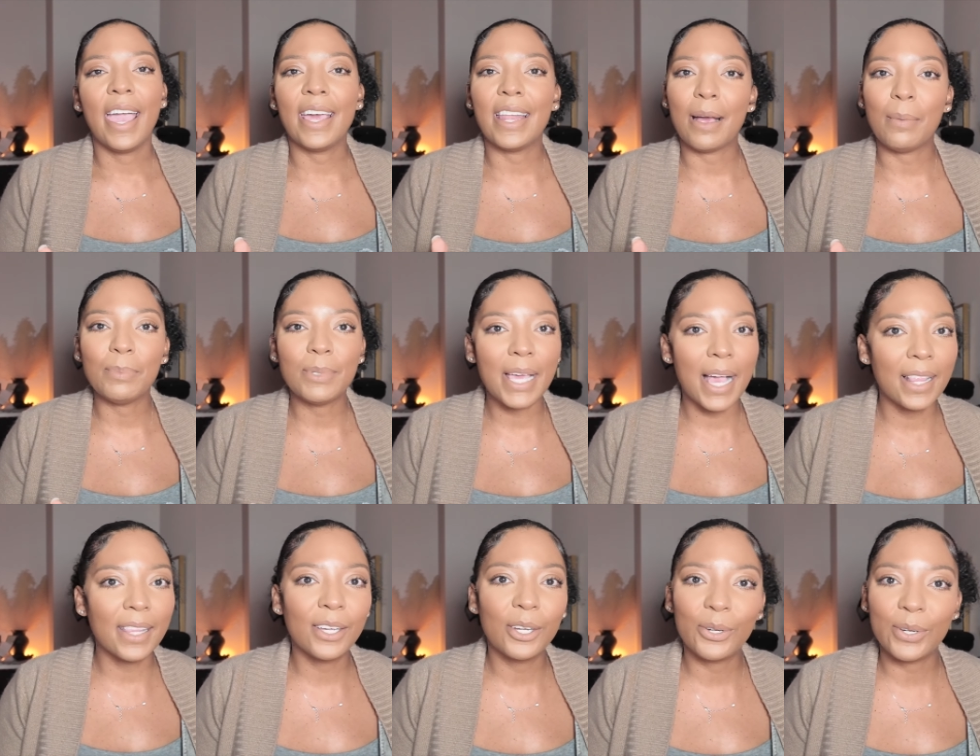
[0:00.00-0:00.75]
and I'm
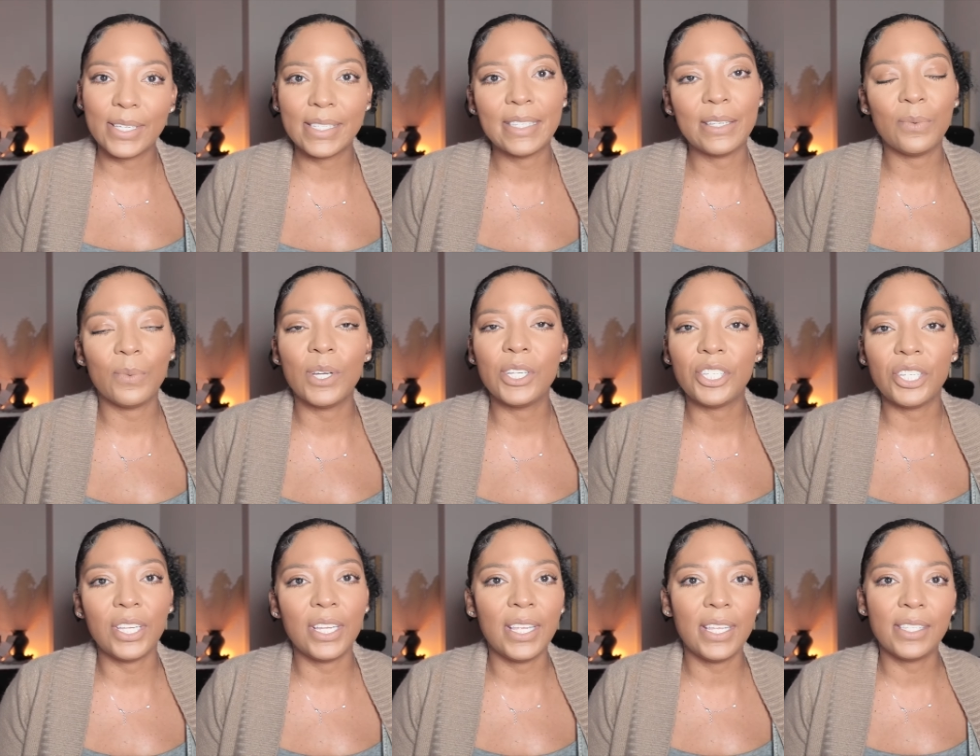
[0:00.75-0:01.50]
telling Kristyn what
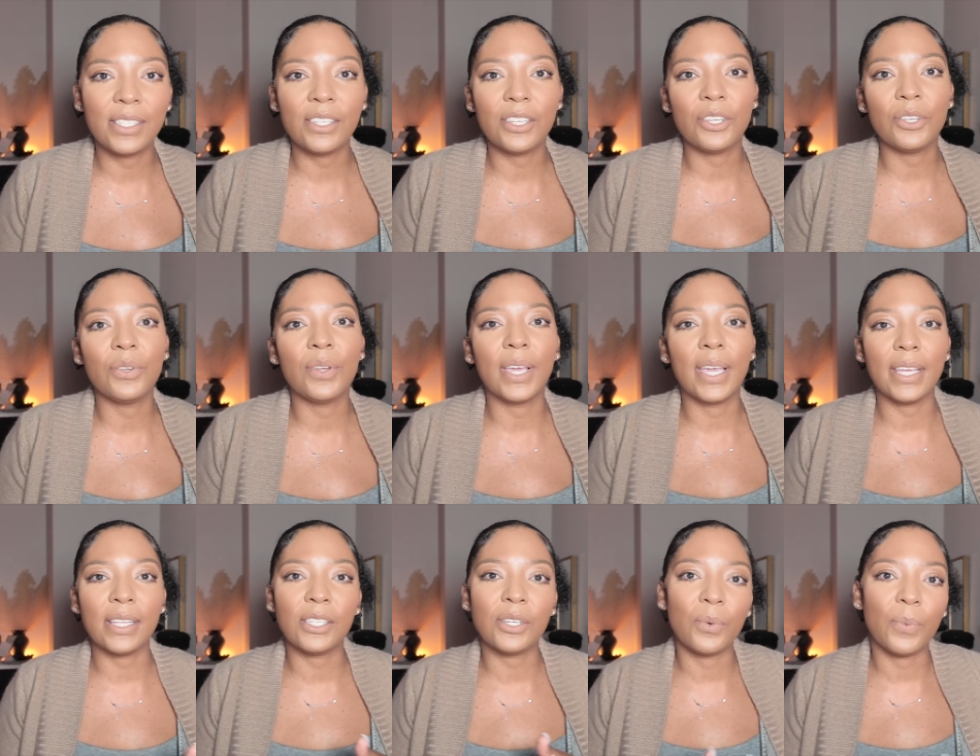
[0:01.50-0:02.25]
she needs to do to
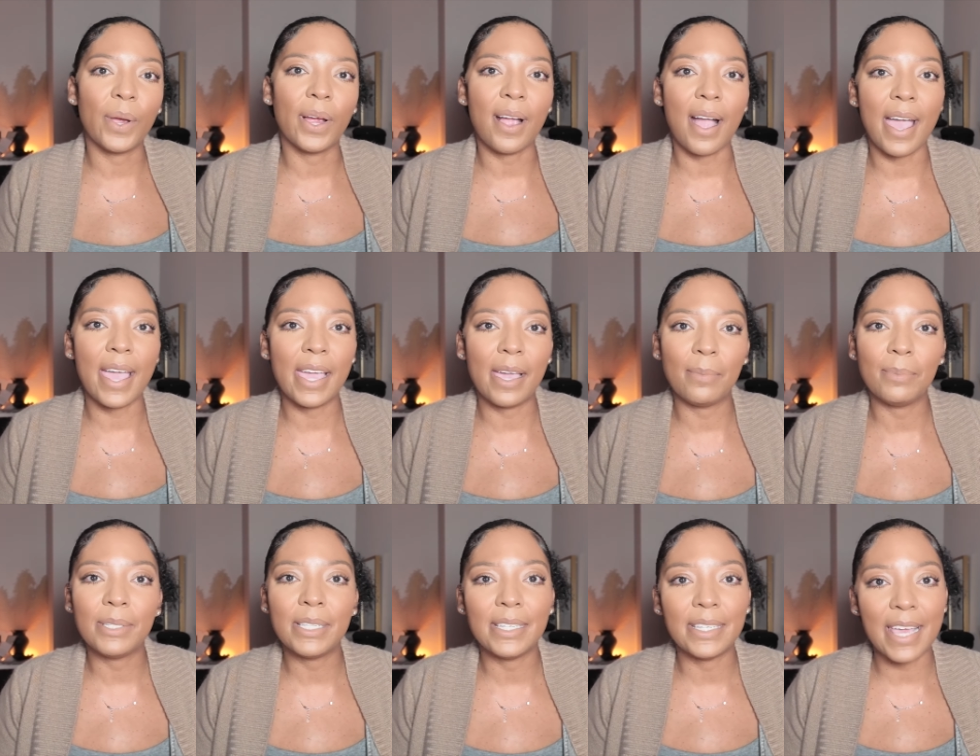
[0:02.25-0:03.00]
get to where I
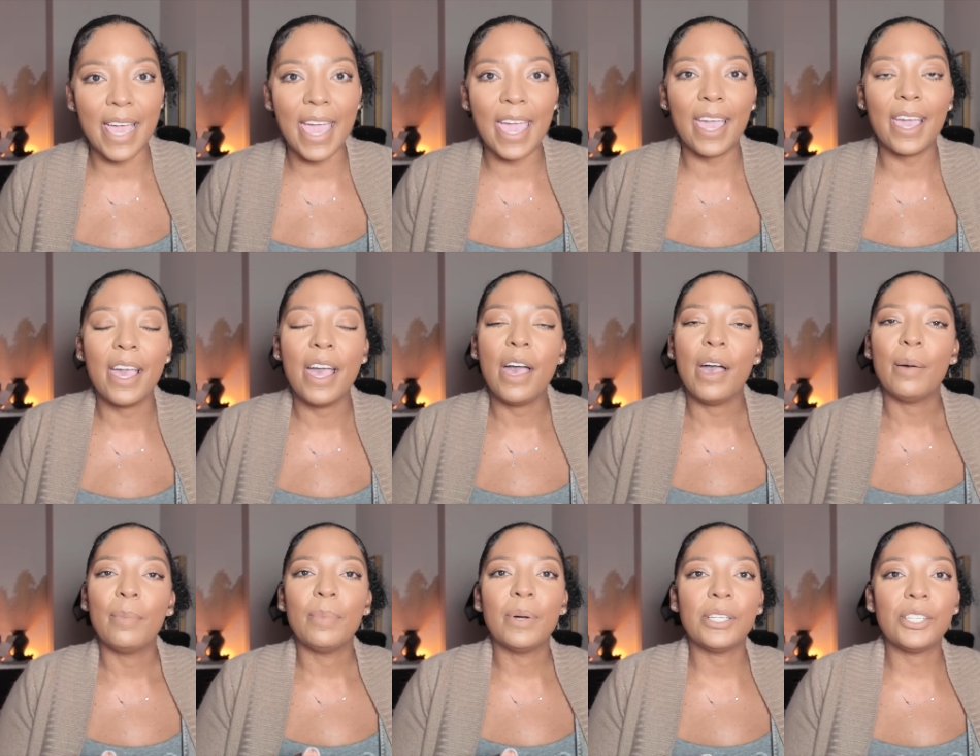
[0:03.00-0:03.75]
am today,
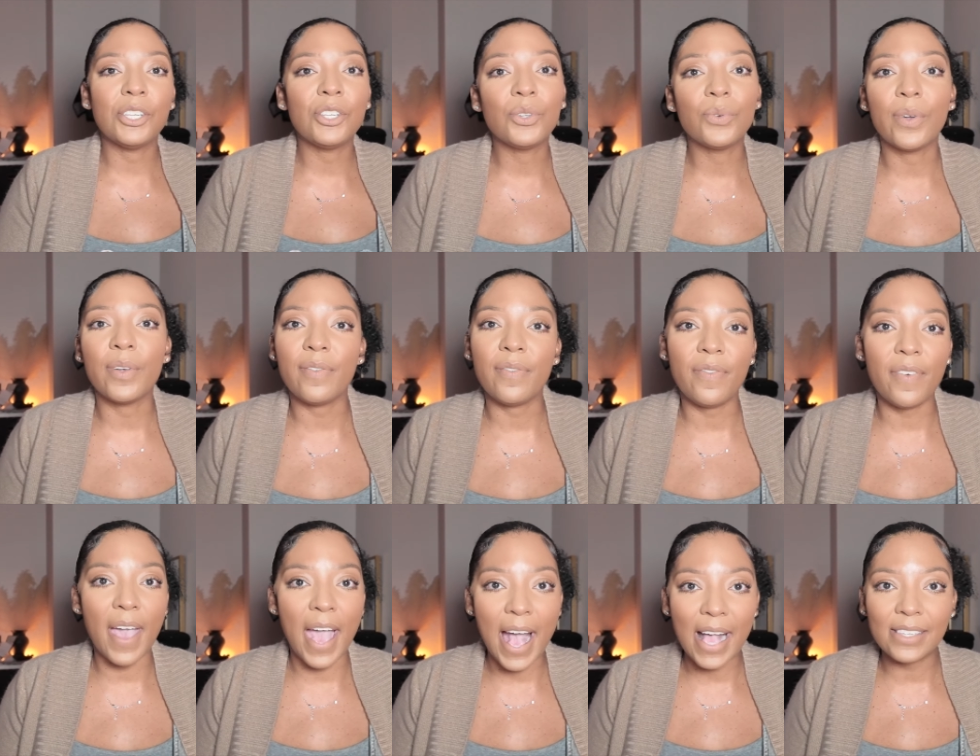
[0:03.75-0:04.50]
but to do it
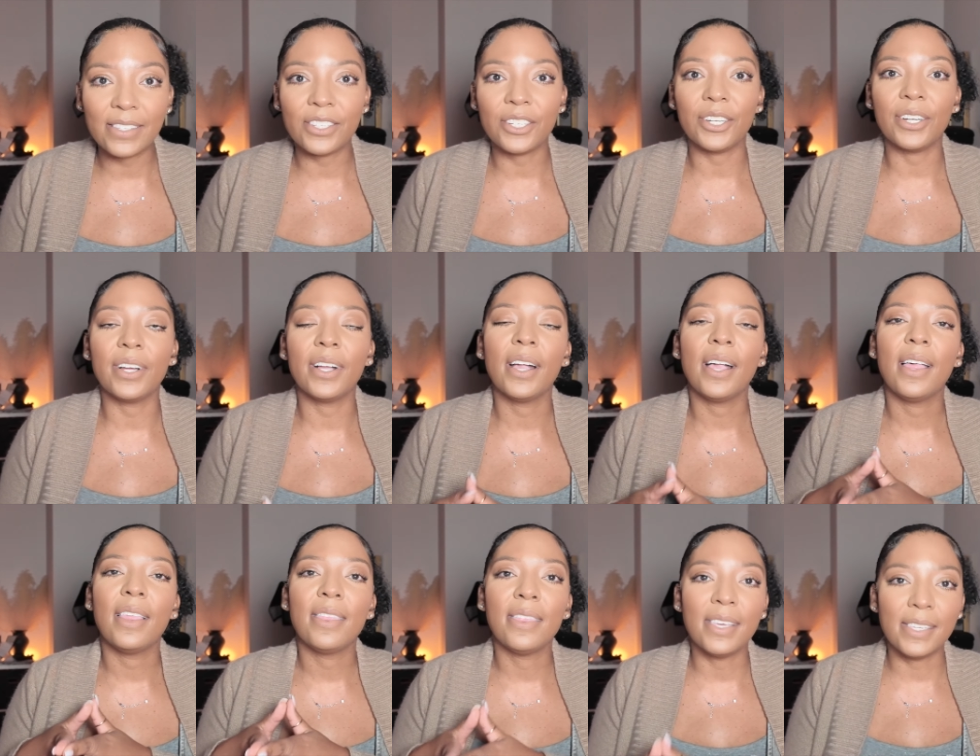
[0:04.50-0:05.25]
faster.
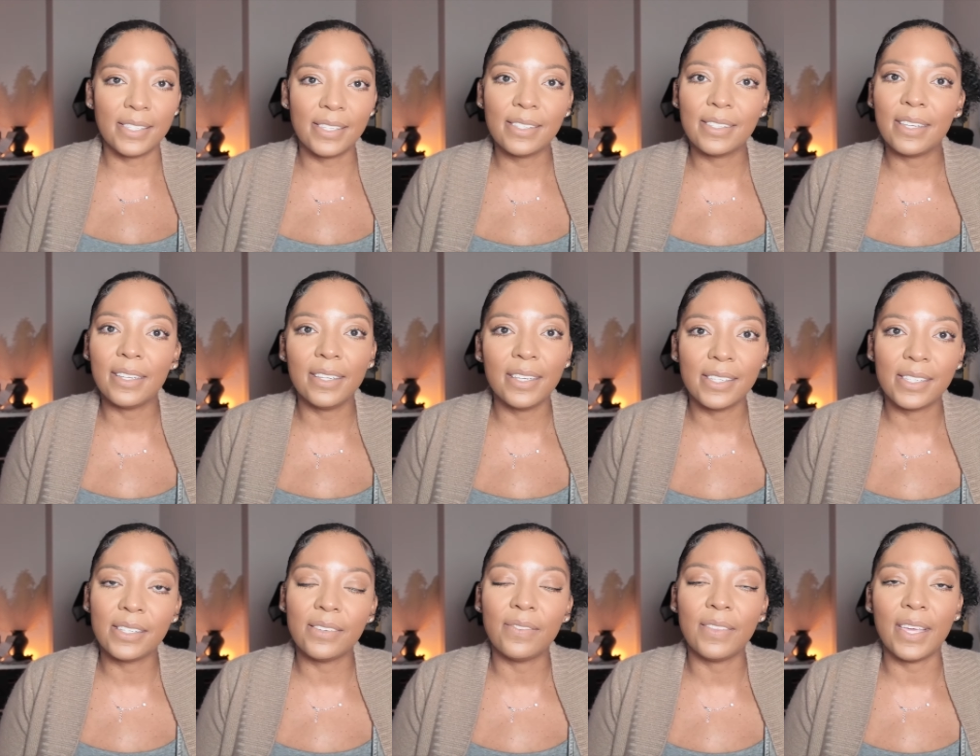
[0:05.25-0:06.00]
This is the
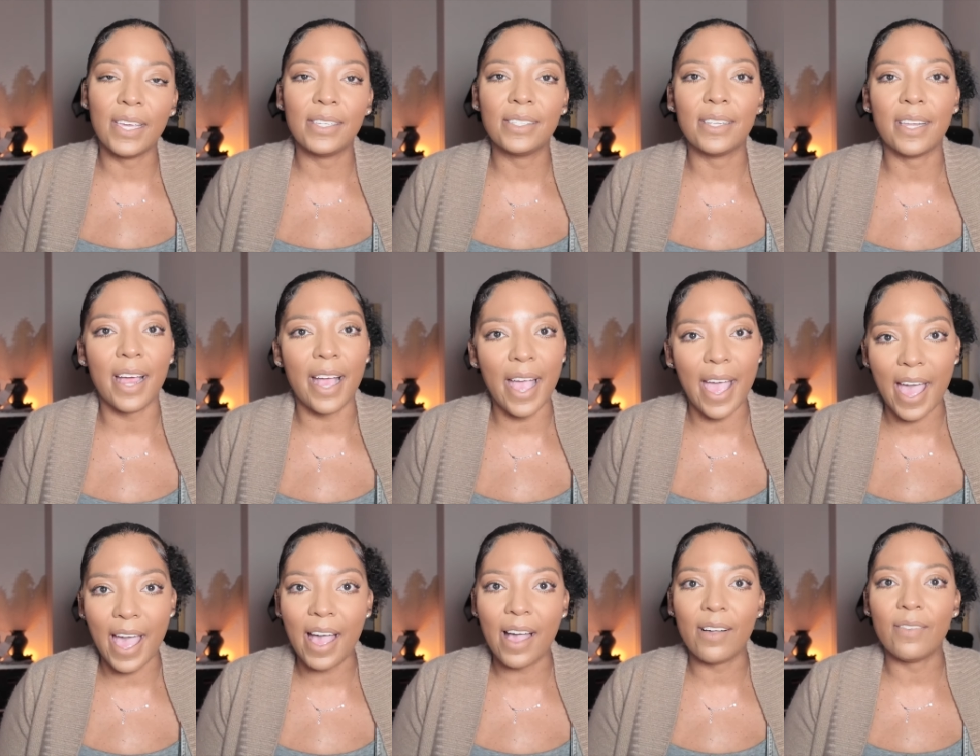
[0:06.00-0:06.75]
list of things that I
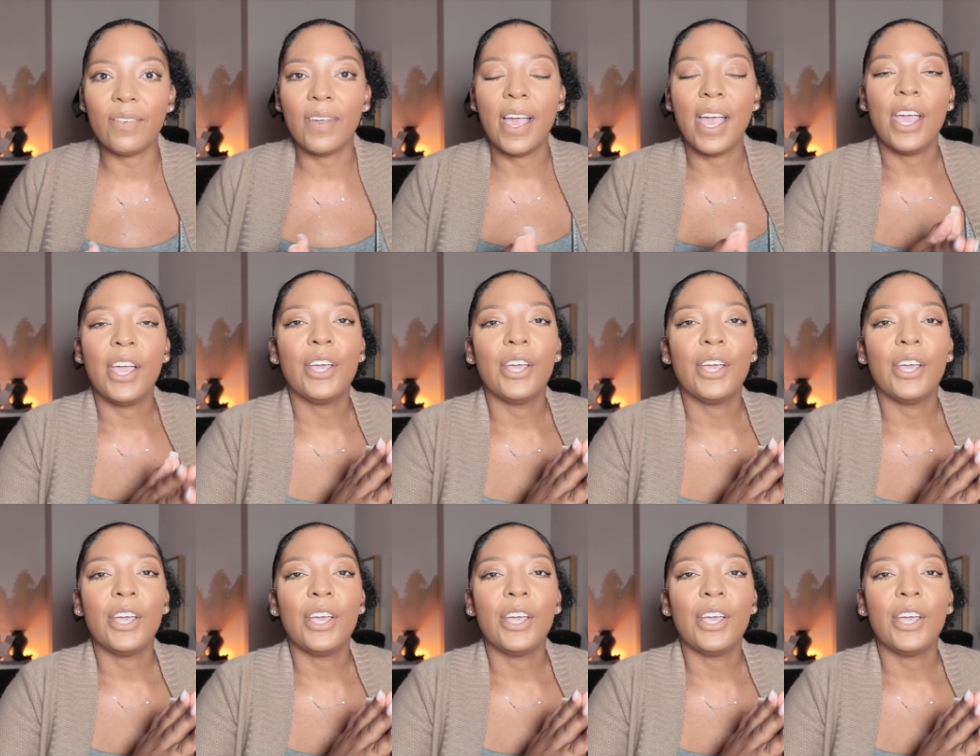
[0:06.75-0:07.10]
have.